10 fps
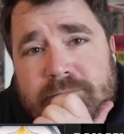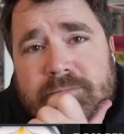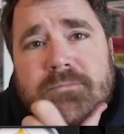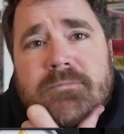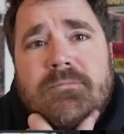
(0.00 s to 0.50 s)

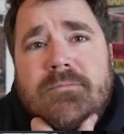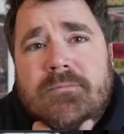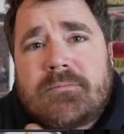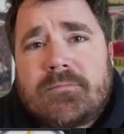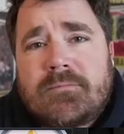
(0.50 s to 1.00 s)

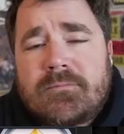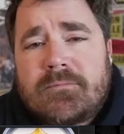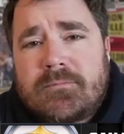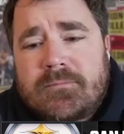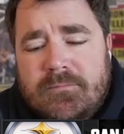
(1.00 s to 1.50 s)

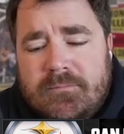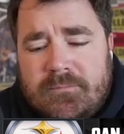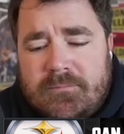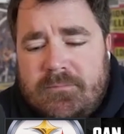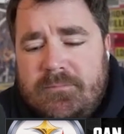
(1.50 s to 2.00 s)

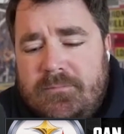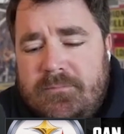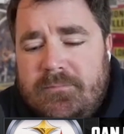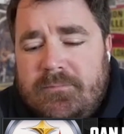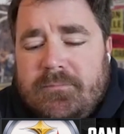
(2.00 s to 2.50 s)

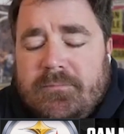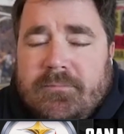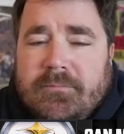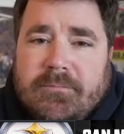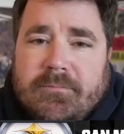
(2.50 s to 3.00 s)

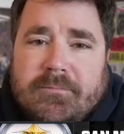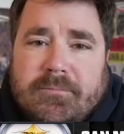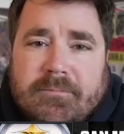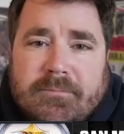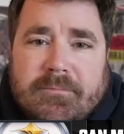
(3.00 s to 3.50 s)

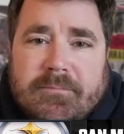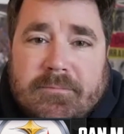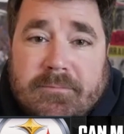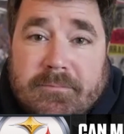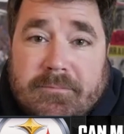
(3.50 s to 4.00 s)

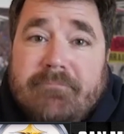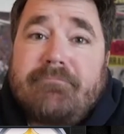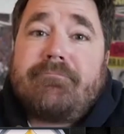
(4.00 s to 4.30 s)
[no speech]